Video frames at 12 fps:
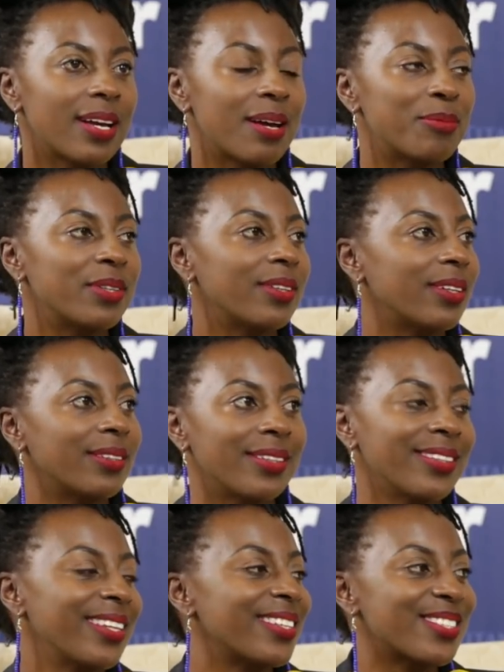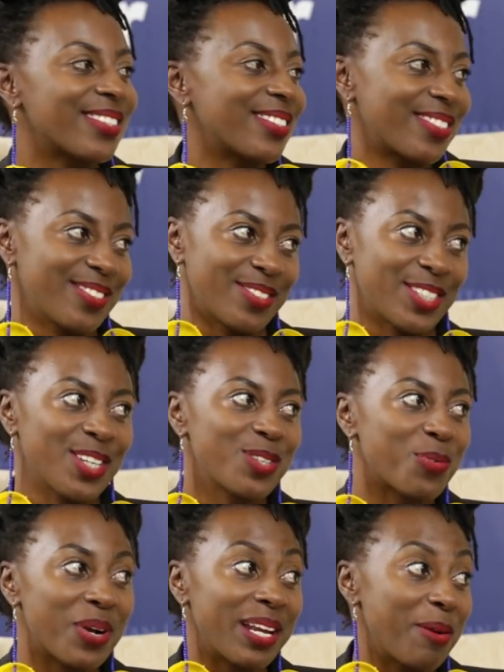I mean, that's just
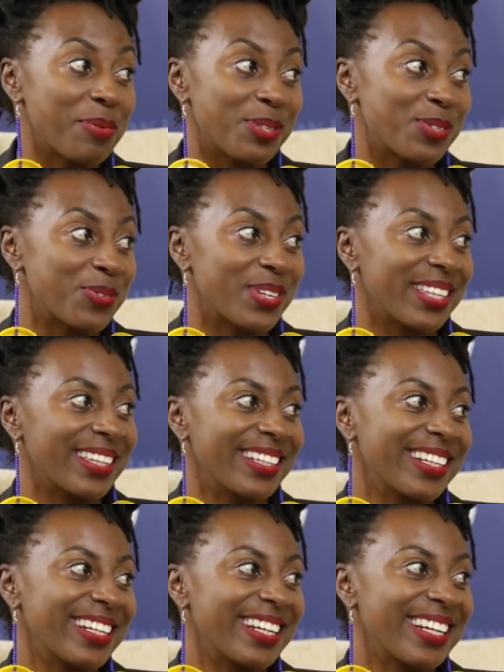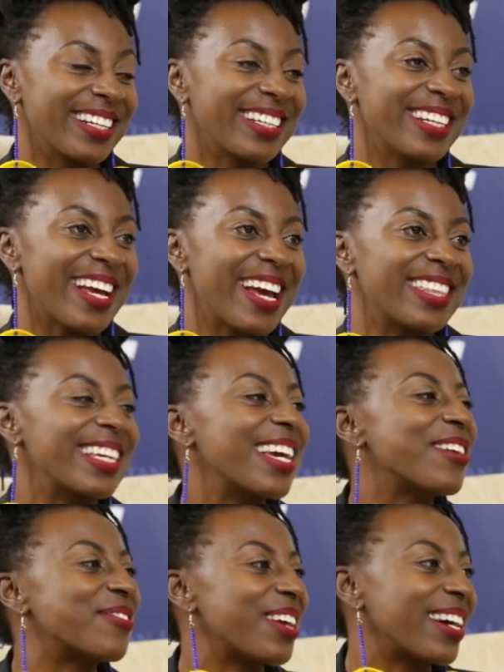what happens with. Mm. I think
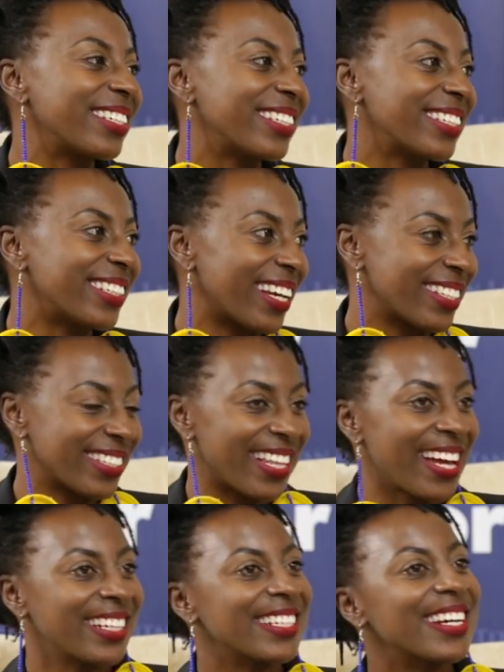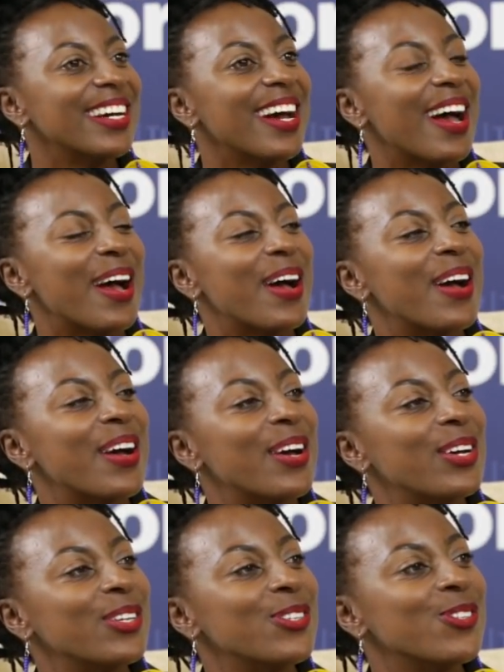every artist does that. Uh,
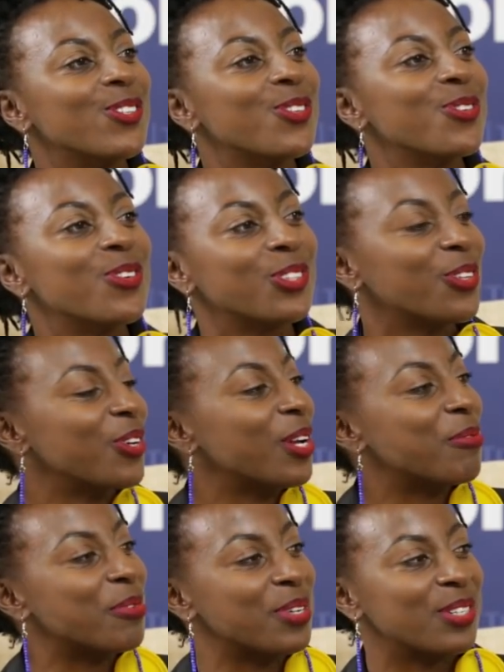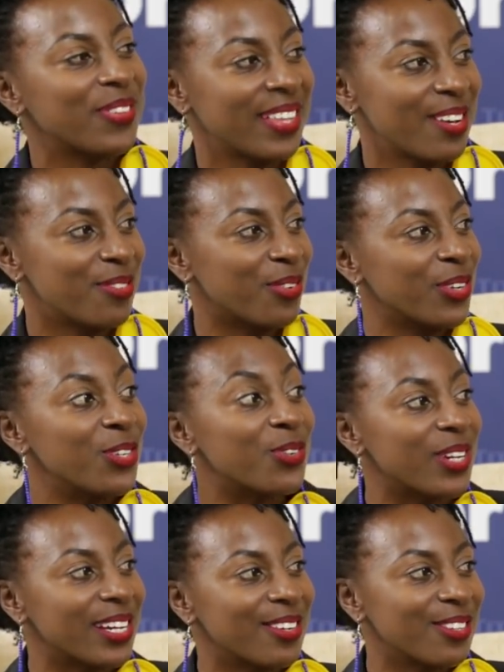you do not collaborate with everyone. You
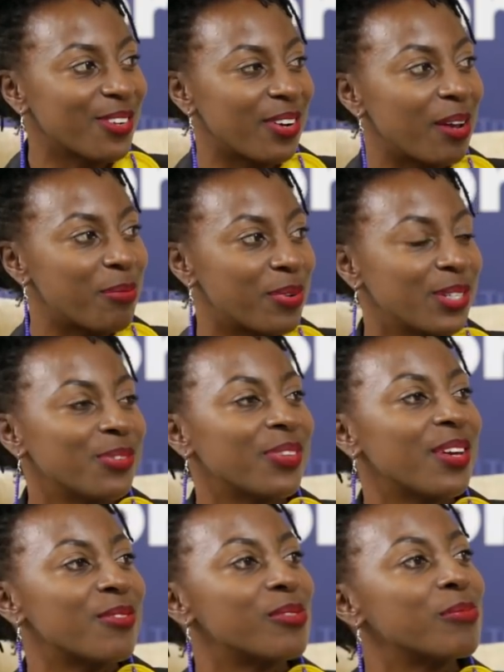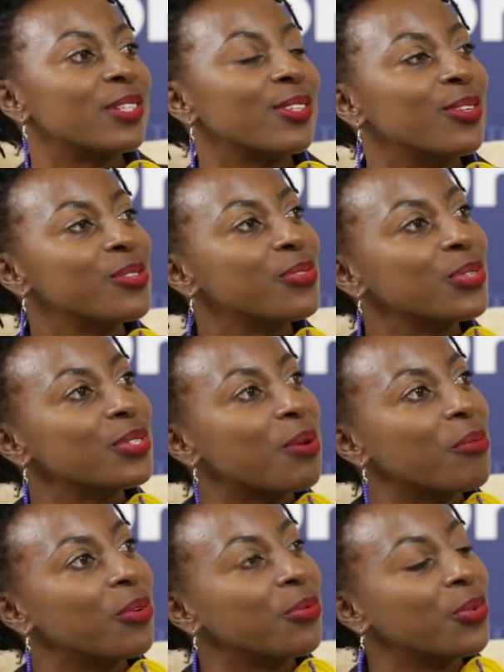cannot collaborate with everyone, but you look for
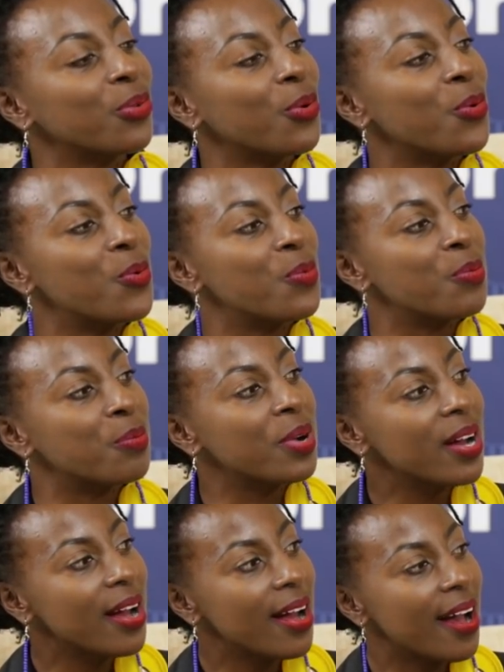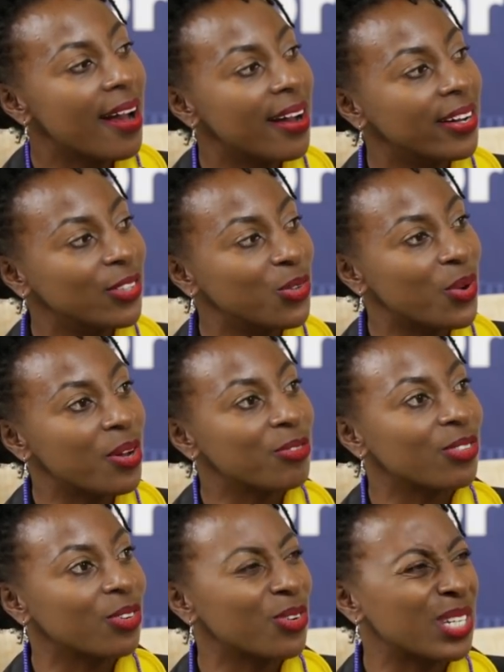someone with whom uh, you have
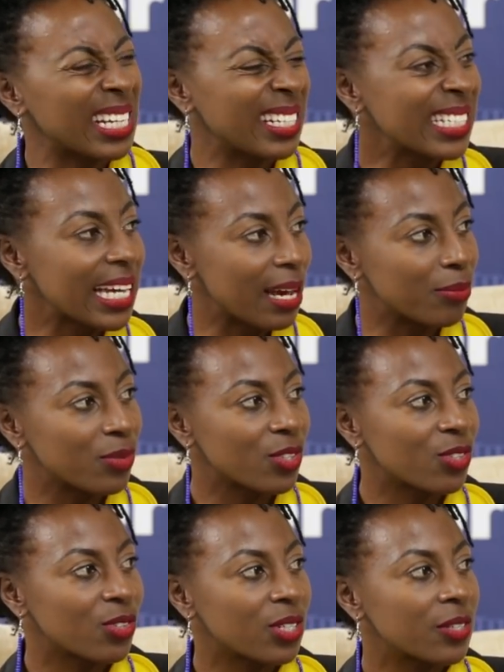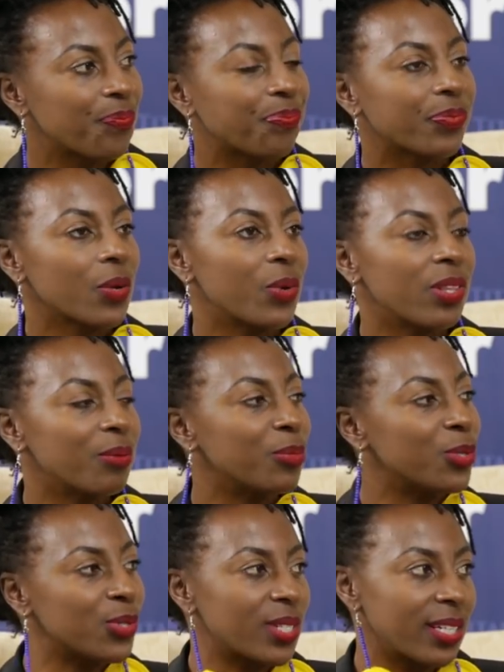the correct chemistry, whether
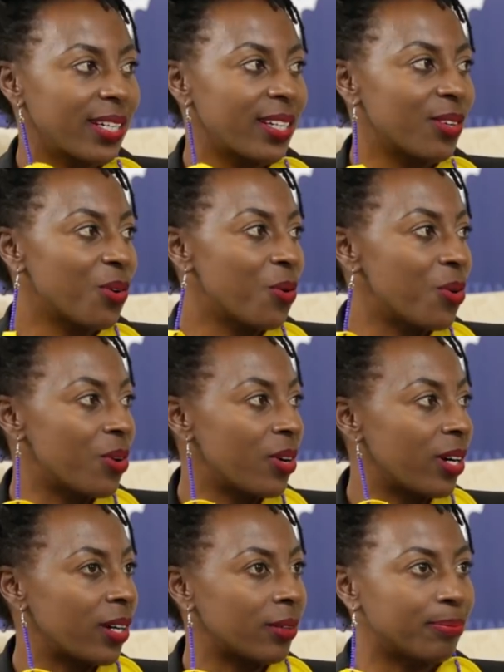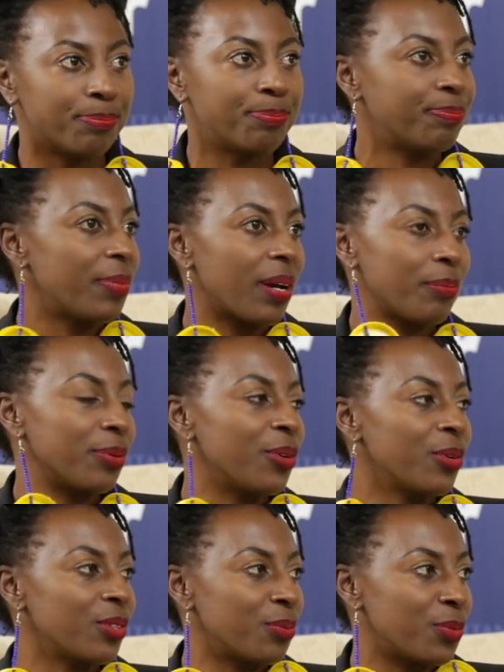musically or uh,
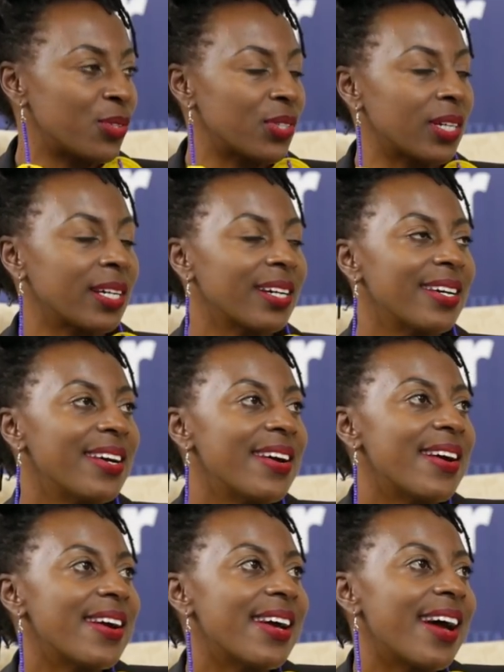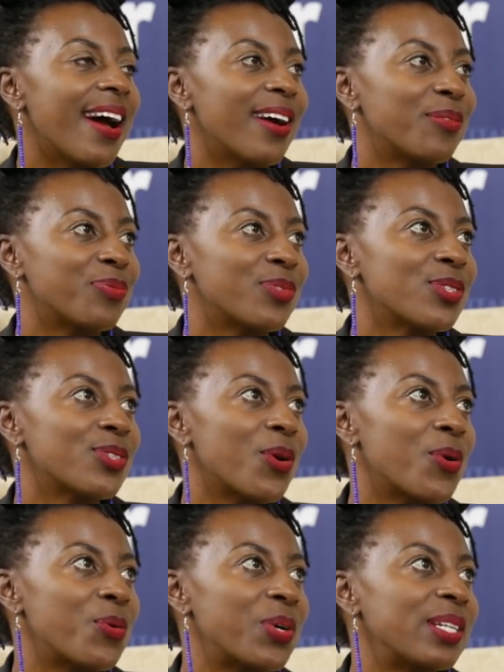beyond music. Um,
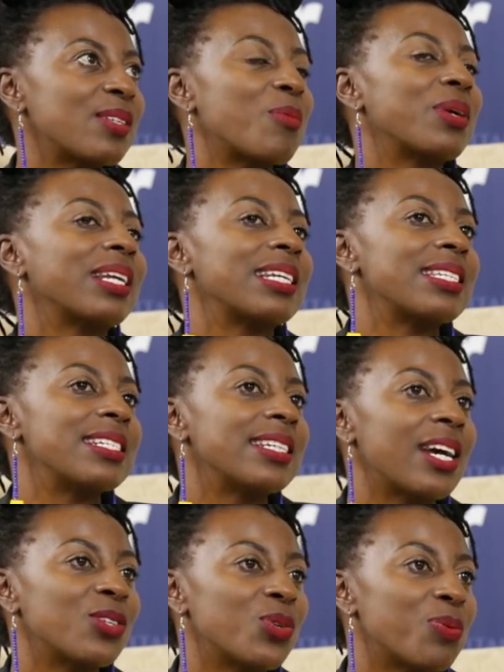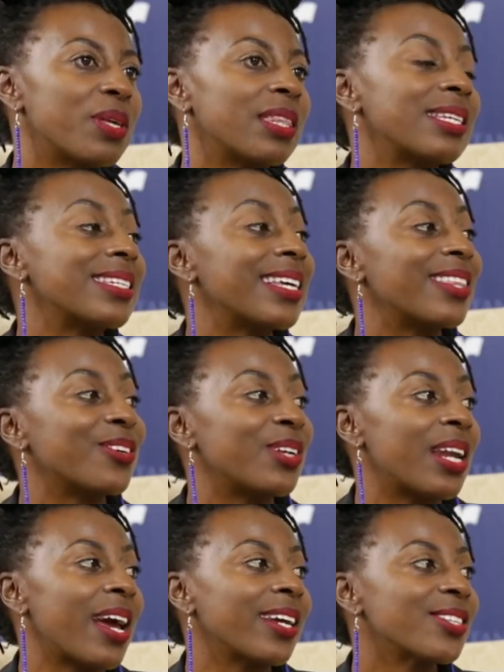so when someone gets in touch with me and they say they would
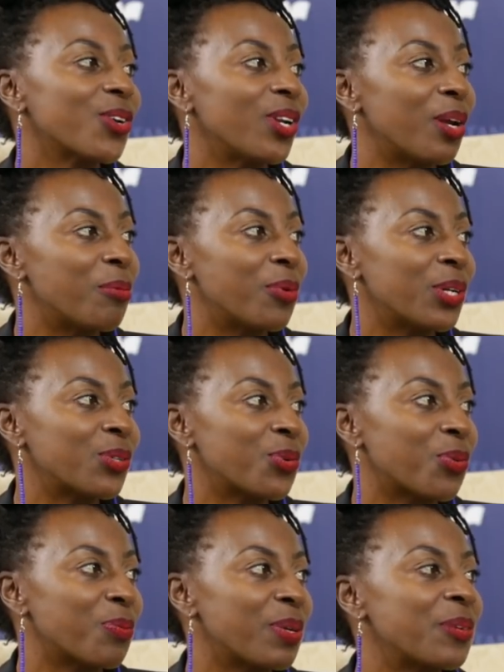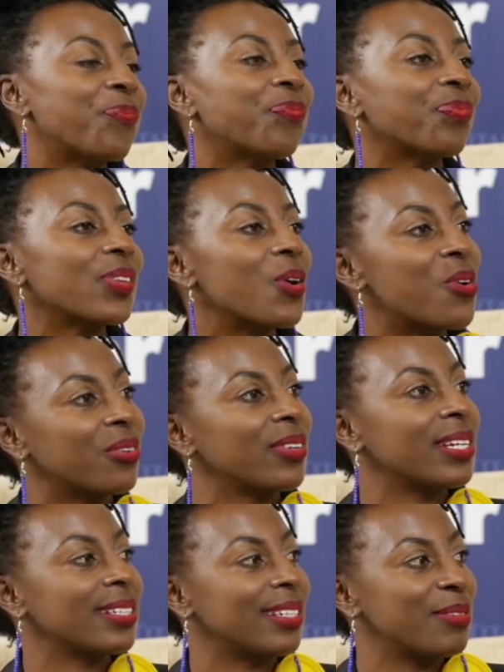like to collaborate with me,
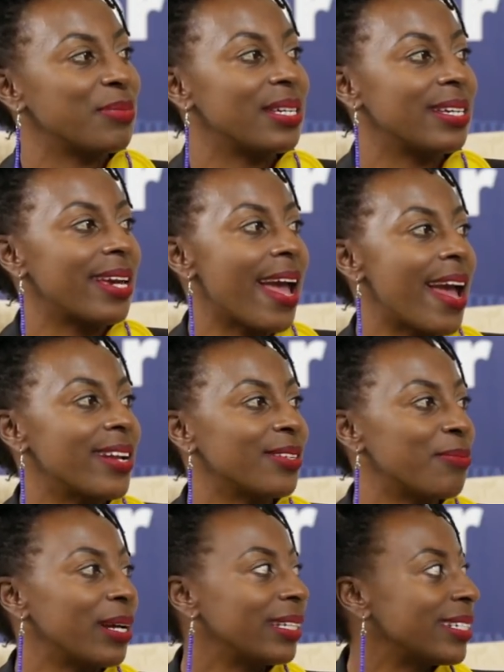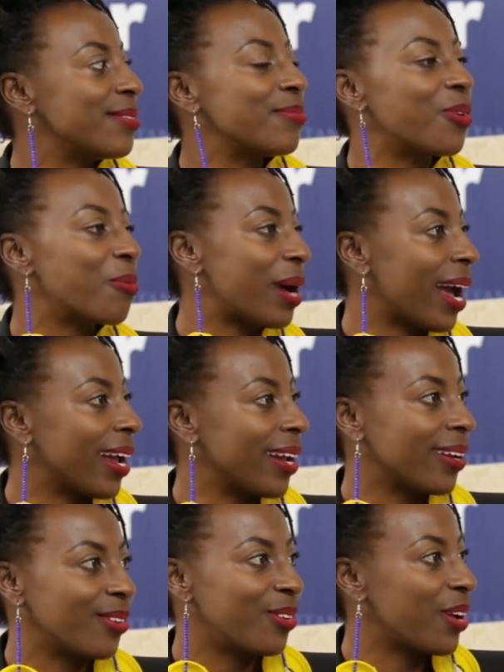obviously me and my team or
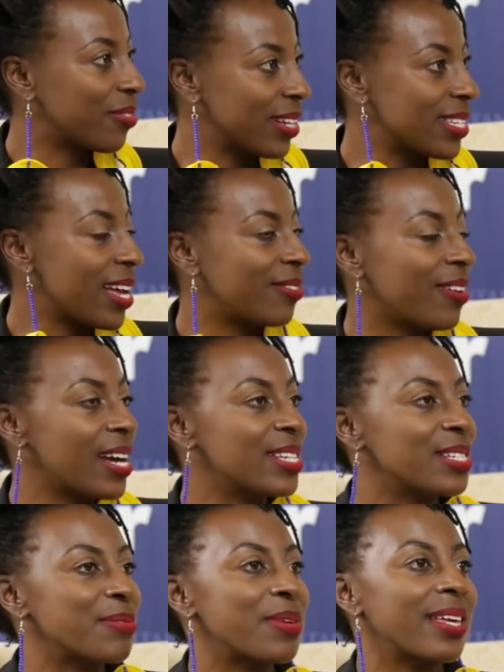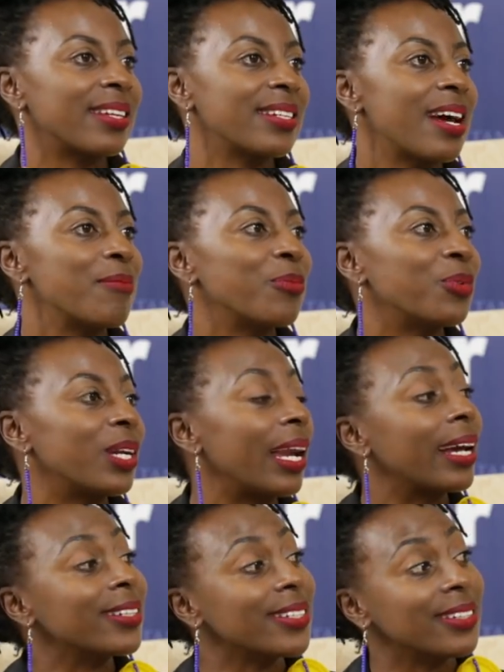my whoever is advising me at the time would
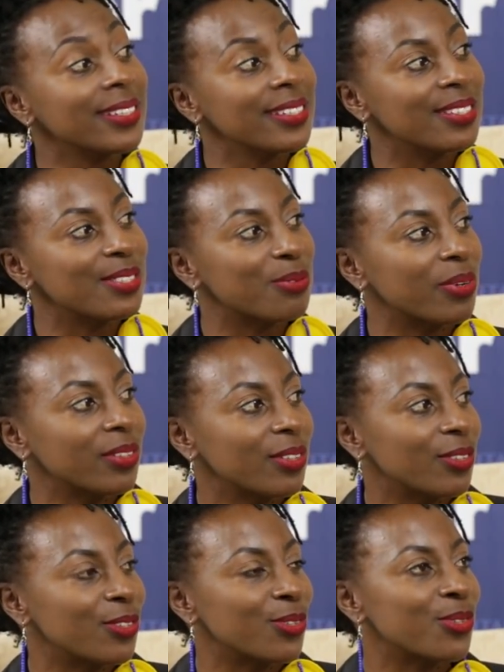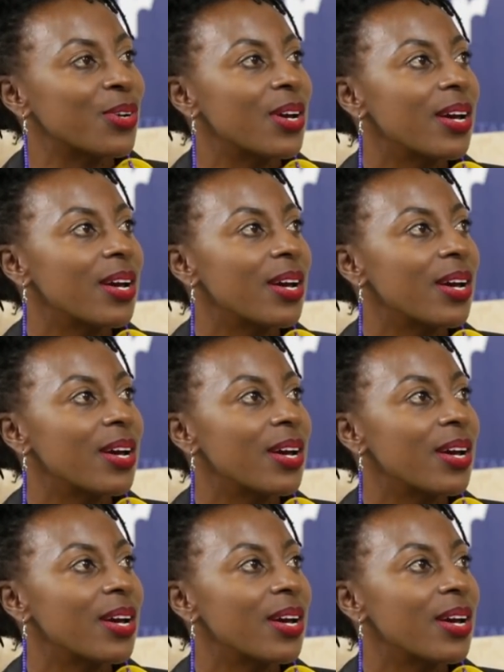like to listen to what you do.